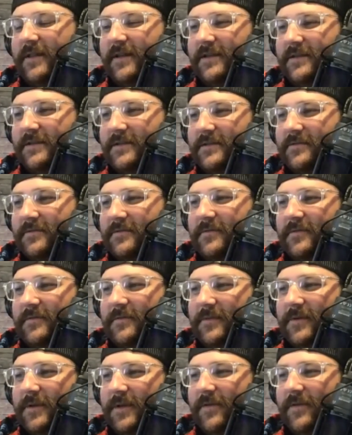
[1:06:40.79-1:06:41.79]
That's
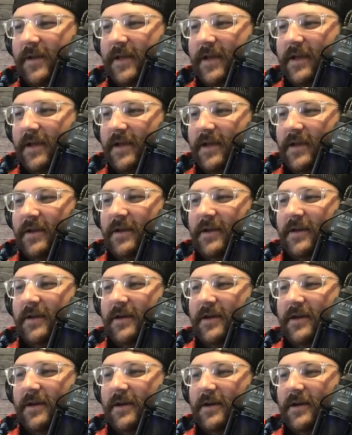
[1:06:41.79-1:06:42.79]
really funny.
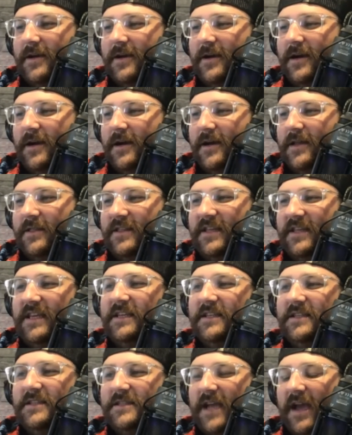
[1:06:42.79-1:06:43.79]

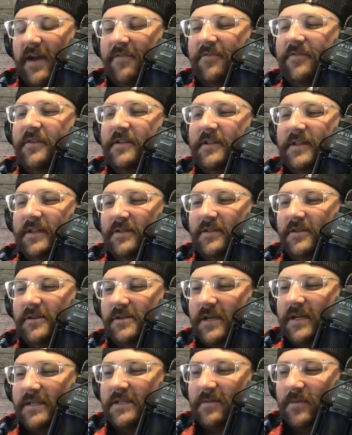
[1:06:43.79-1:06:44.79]
These definitely look
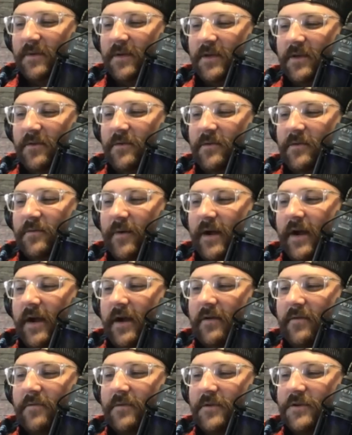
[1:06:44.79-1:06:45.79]
like something you would
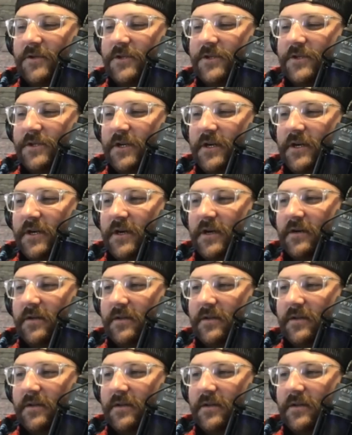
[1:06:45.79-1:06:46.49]
wear for sure.